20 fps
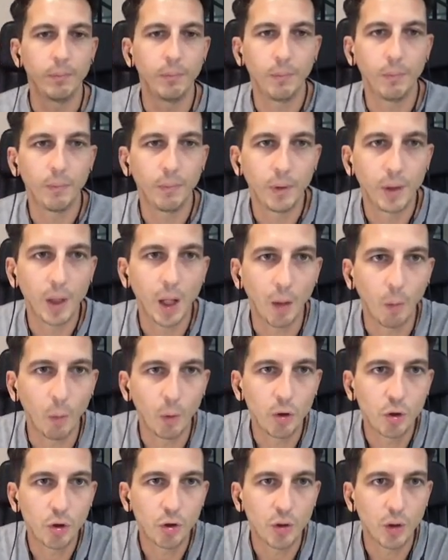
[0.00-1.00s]
yeah,
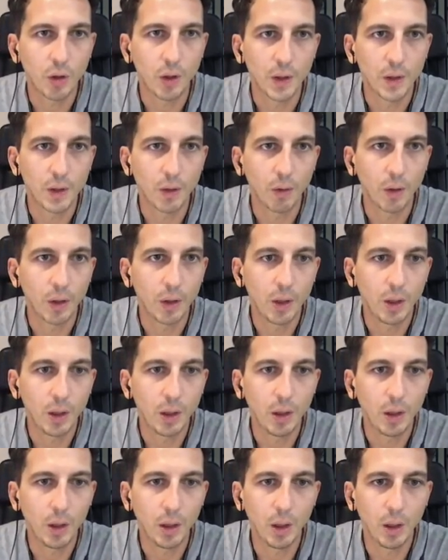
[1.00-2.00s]
which is
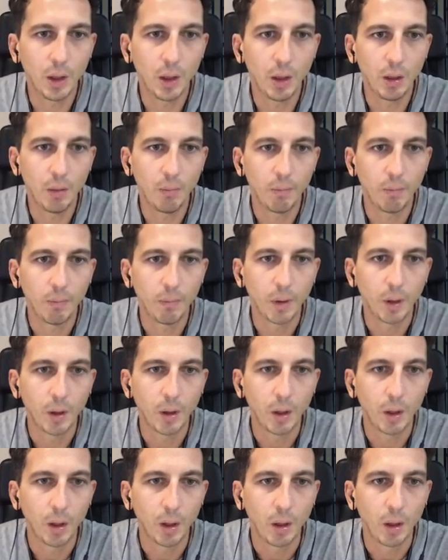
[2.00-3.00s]
already
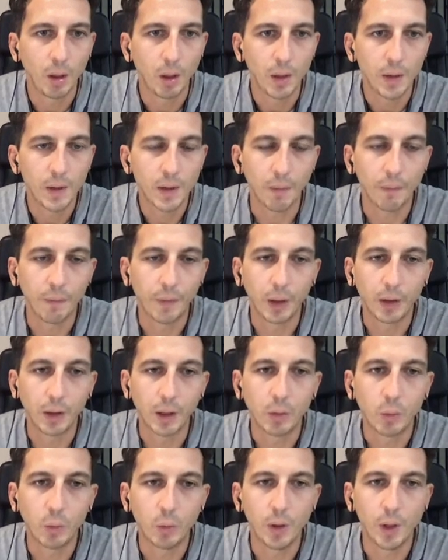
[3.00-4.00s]
something
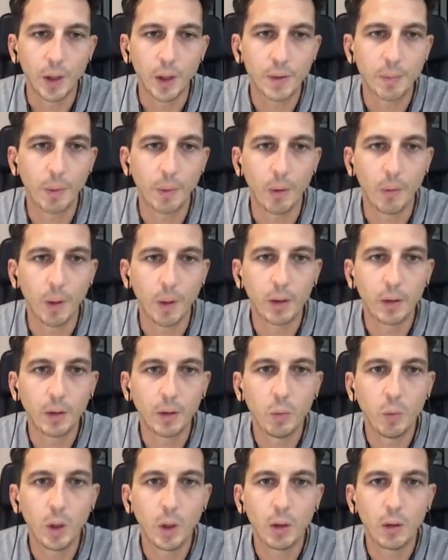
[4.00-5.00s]
that we experimented
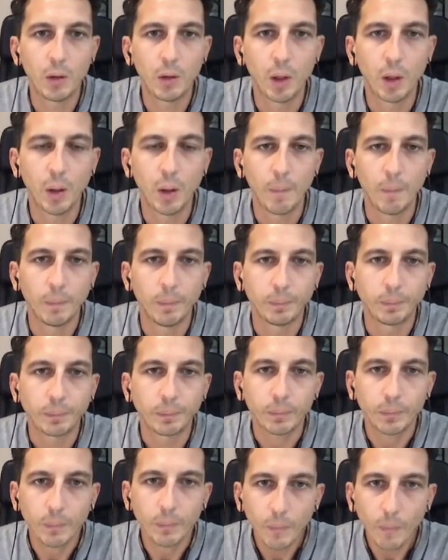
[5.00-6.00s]
with.
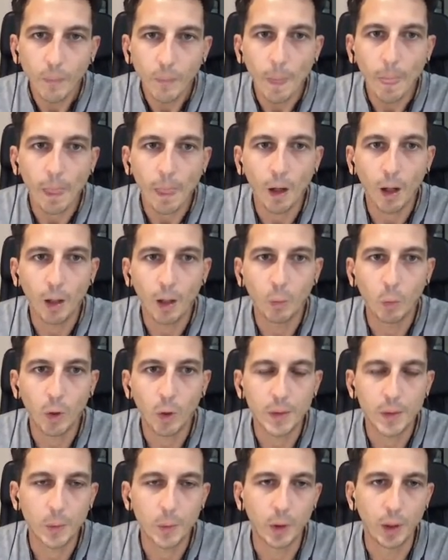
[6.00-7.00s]
And
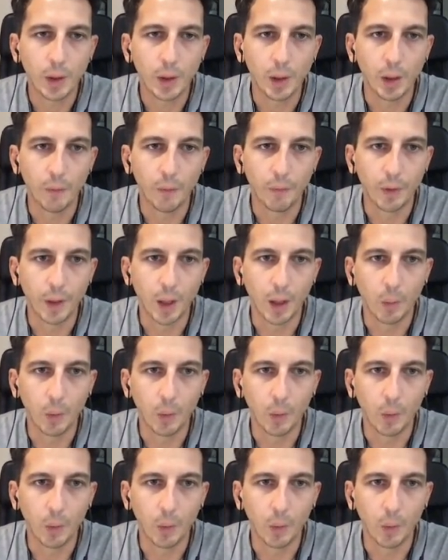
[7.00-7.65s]
once we have done with